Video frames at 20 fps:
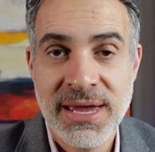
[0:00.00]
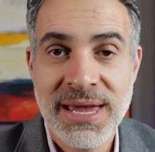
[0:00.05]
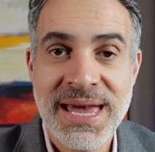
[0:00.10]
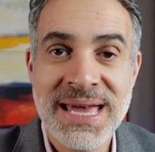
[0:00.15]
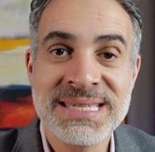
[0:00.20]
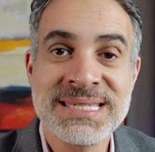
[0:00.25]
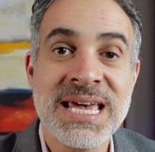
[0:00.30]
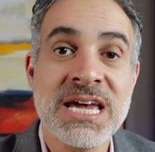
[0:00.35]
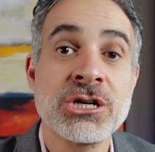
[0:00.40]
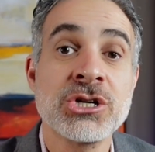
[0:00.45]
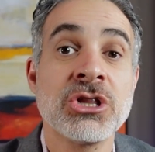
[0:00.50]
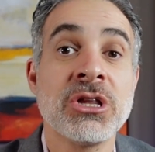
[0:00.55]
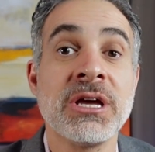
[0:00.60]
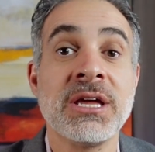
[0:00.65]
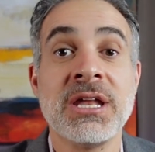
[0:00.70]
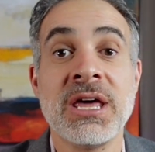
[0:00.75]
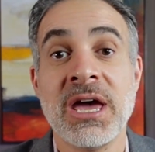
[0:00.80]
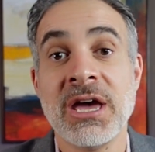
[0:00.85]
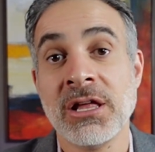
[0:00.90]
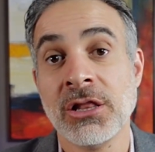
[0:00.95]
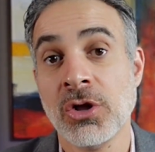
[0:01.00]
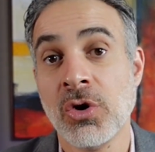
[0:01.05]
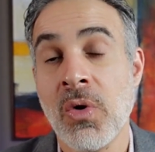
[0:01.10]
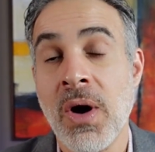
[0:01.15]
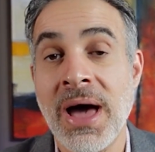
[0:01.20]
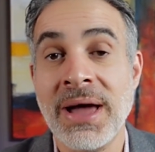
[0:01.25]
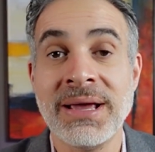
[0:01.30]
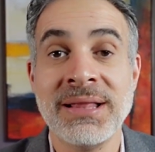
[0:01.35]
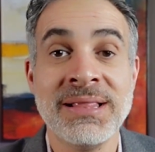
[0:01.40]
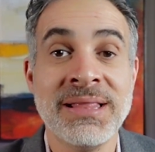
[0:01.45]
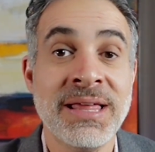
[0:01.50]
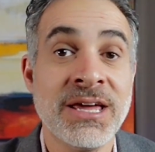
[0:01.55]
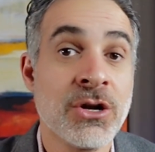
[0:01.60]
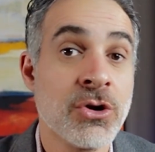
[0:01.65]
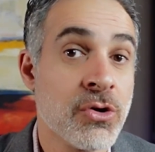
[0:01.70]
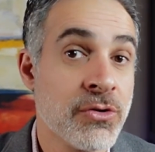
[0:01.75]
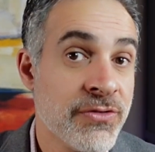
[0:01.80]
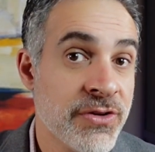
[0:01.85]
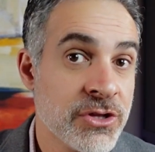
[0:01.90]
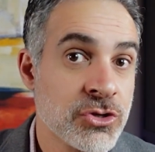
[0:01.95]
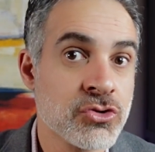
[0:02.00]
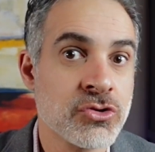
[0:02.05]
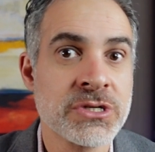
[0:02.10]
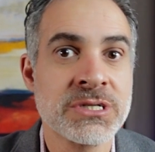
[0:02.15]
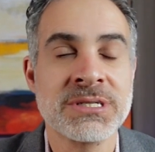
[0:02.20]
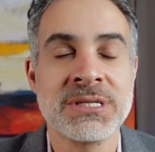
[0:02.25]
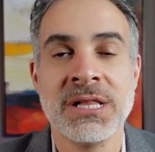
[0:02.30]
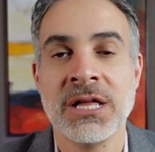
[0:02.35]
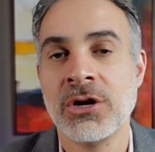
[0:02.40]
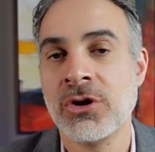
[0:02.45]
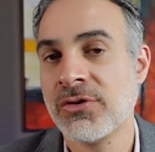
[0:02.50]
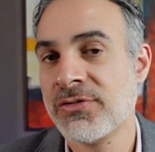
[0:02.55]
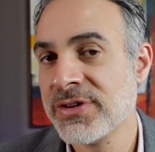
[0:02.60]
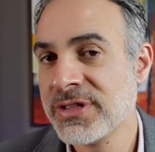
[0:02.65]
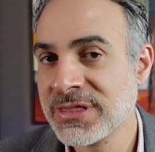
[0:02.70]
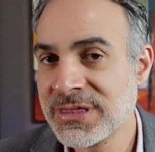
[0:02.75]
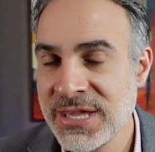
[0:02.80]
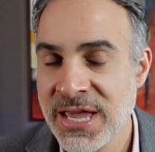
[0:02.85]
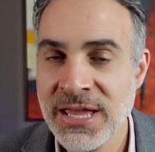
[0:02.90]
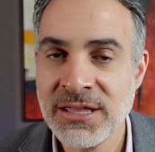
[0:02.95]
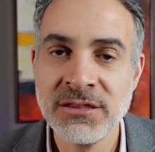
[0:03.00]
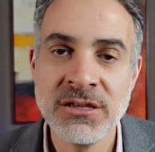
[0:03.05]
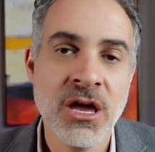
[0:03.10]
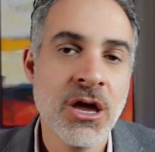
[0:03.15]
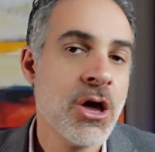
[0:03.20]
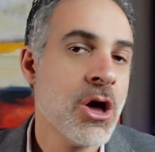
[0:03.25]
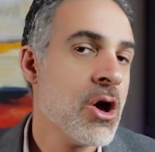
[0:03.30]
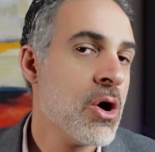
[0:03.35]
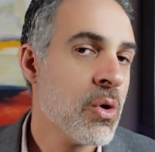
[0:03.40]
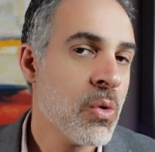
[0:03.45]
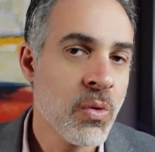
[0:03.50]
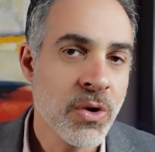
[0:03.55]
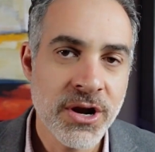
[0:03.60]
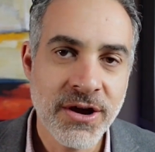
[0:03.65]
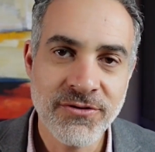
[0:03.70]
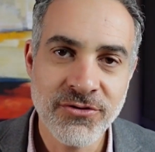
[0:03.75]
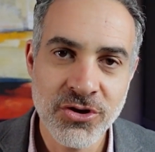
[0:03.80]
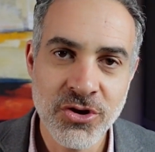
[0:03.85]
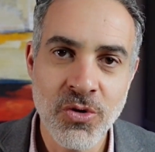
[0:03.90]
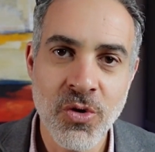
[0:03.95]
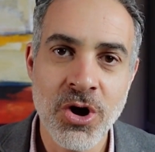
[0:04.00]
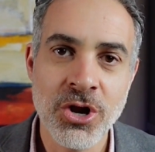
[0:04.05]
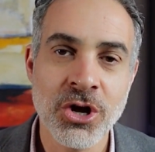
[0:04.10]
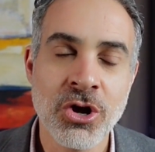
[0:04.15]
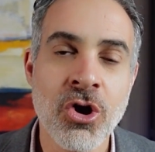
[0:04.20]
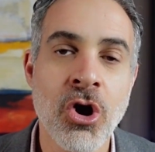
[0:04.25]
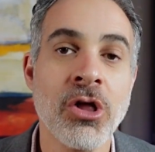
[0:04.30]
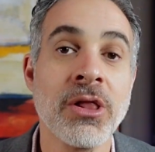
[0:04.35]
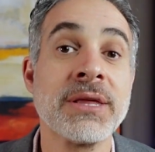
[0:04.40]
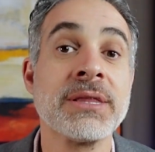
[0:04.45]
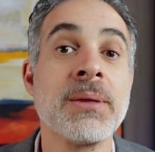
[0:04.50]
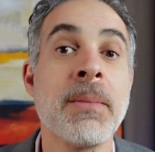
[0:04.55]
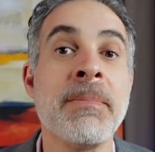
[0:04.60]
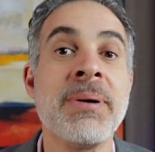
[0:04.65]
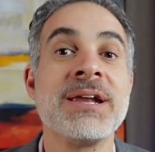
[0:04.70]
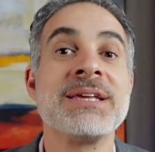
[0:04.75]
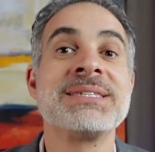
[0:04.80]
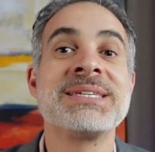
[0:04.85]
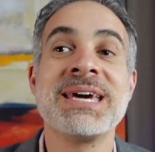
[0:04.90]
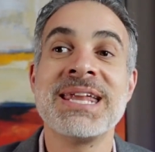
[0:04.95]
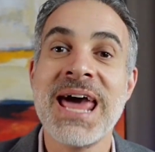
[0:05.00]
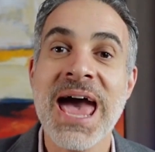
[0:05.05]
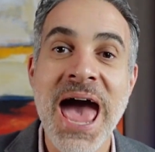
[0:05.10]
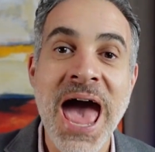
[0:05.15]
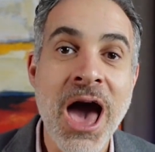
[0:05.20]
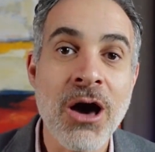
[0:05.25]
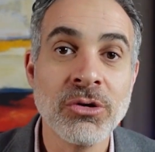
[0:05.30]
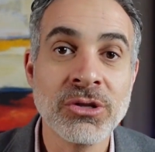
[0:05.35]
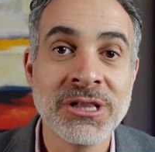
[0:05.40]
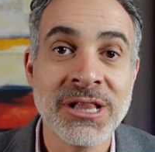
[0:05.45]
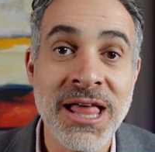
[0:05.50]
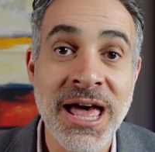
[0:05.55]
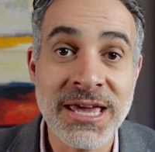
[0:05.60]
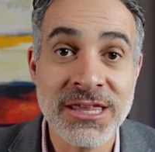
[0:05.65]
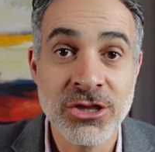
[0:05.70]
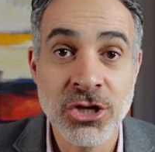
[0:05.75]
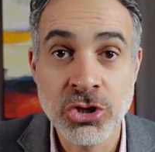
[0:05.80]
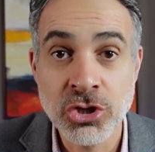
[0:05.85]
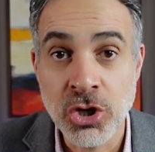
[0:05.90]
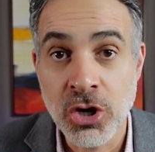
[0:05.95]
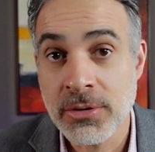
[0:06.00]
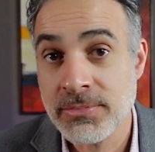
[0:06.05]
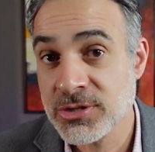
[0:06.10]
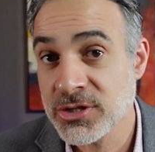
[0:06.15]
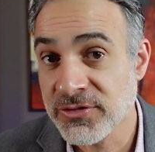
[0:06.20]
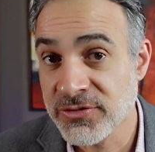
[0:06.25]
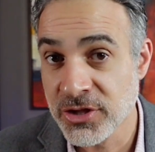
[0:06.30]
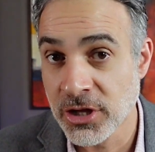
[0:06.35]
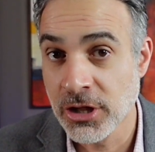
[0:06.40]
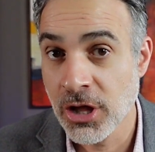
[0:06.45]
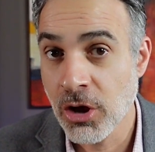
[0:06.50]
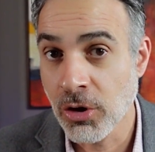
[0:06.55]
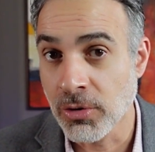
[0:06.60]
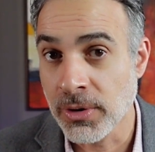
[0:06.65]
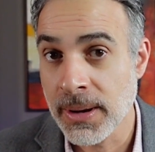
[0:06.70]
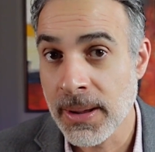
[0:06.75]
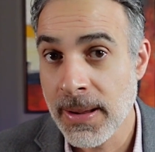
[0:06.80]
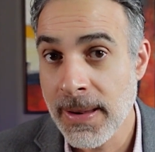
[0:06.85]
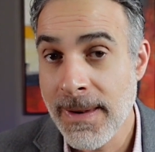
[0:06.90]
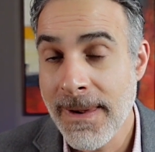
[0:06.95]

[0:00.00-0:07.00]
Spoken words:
It's actually an LOI, letter of interest, letter of intent, whatever you want to call it, but it's going to outline the terms of the loan.